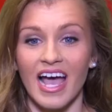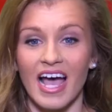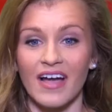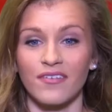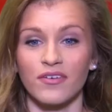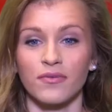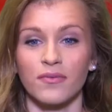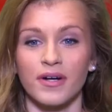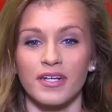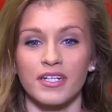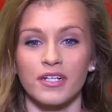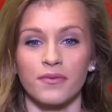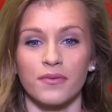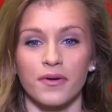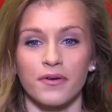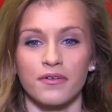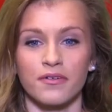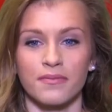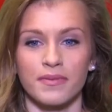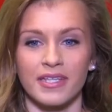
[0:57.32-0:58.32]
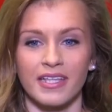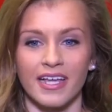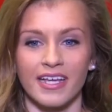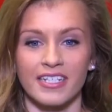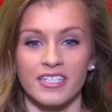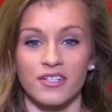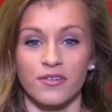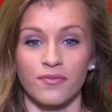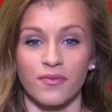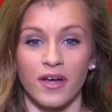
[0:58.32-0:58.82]
Ever wonder what it would be
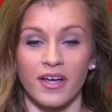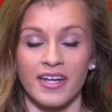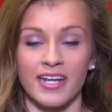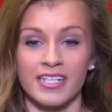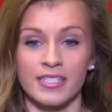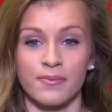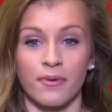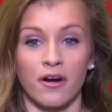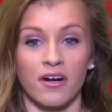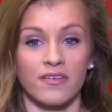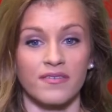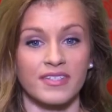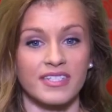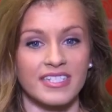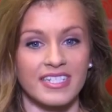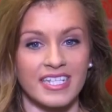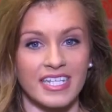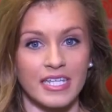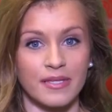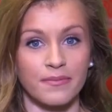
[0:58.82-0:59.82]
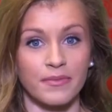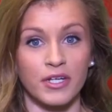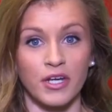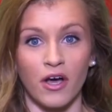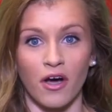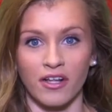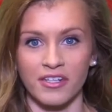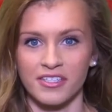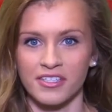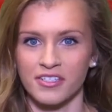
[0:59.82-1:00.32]
like to run as part of a team
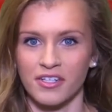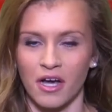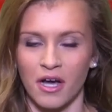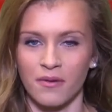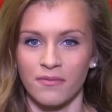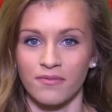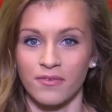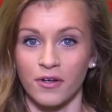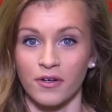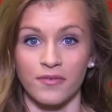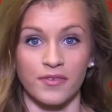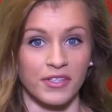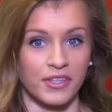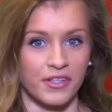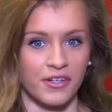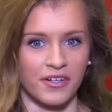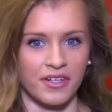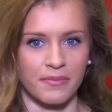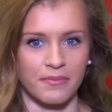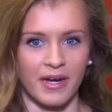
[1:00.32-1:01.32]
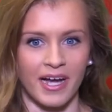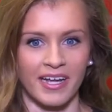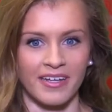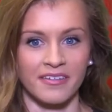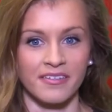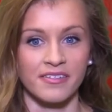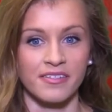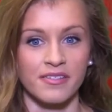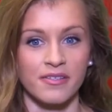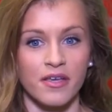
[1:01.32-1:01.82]
non-stop for over 30
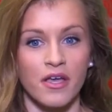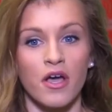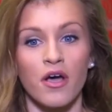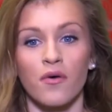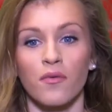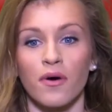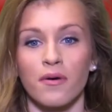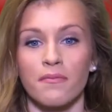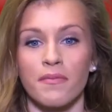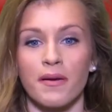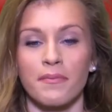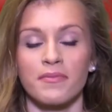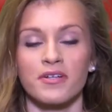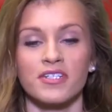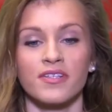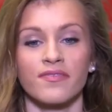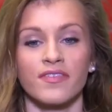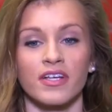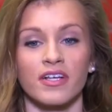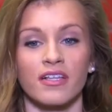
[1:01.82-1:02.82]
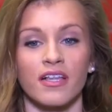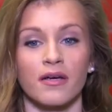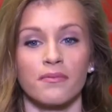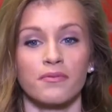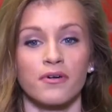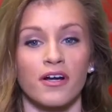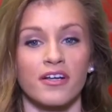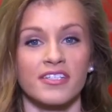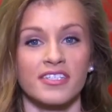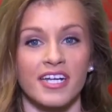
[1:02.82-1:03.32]
miles? Well, members of the
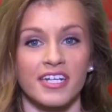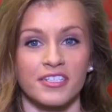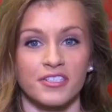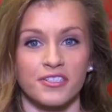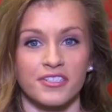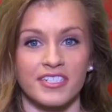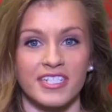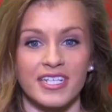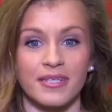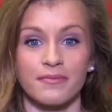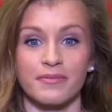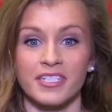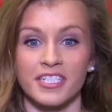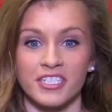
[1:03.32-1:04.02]
club cross-country team